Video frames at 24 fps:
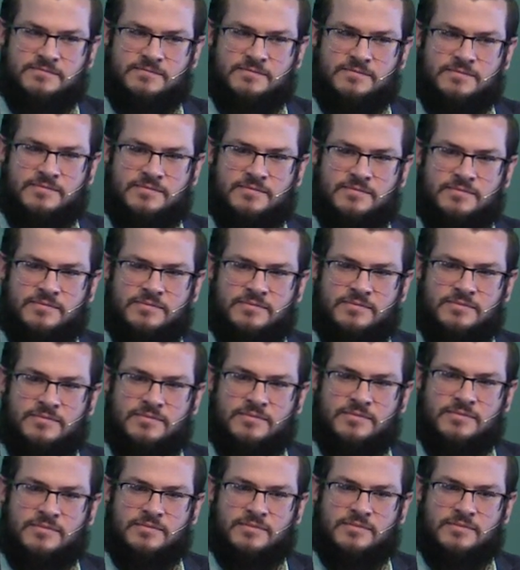
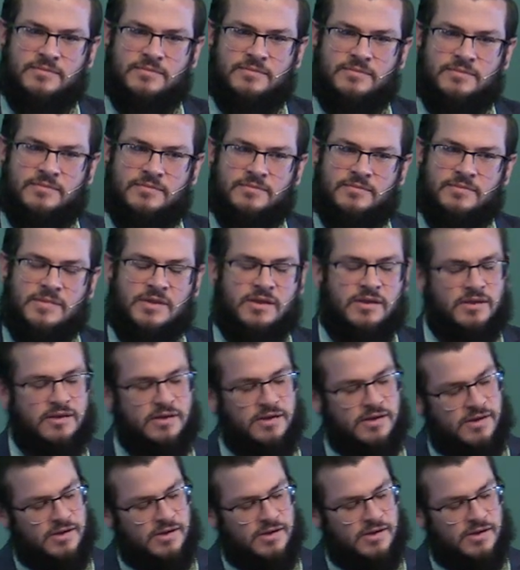No one is speaking in this clip.